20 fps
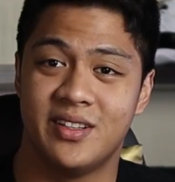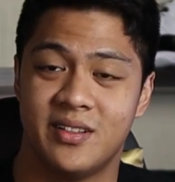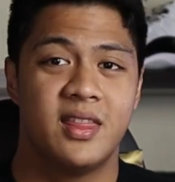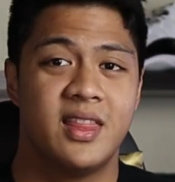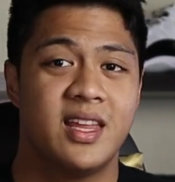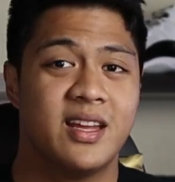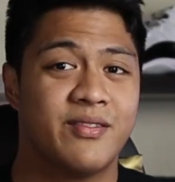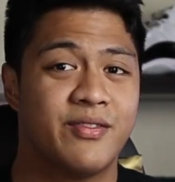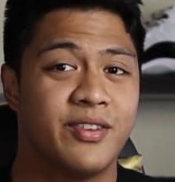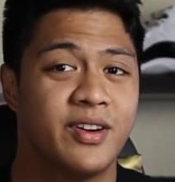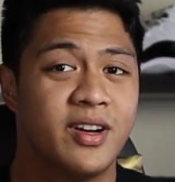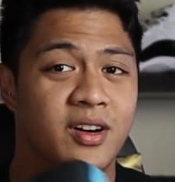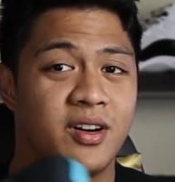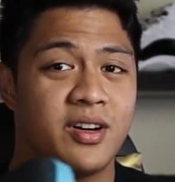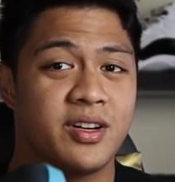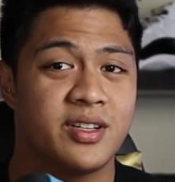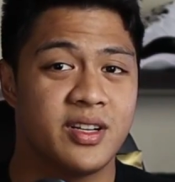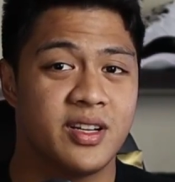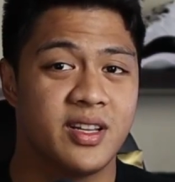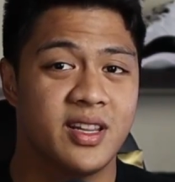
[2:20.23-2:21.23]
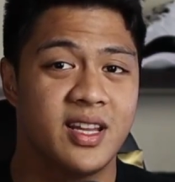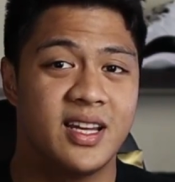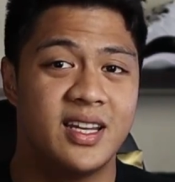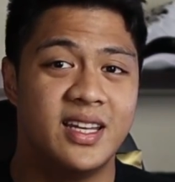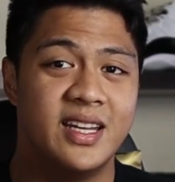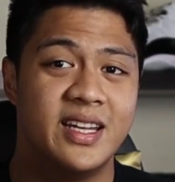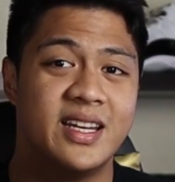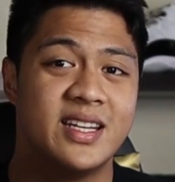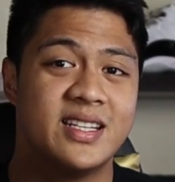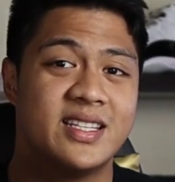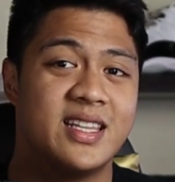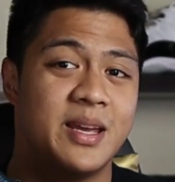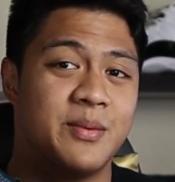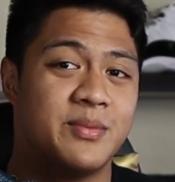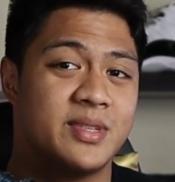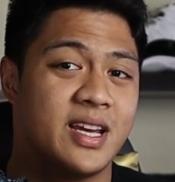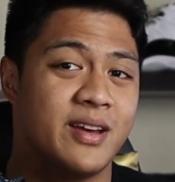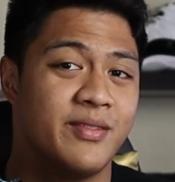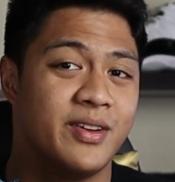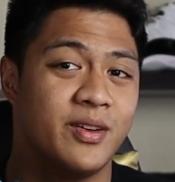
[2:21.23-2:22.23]
Then for the cushion, the Adidas Dame
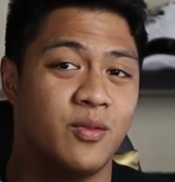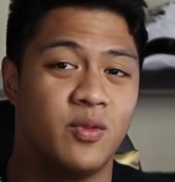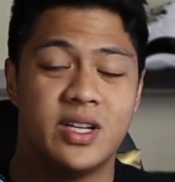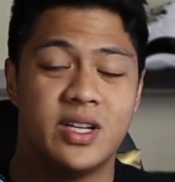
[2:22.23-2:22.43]
7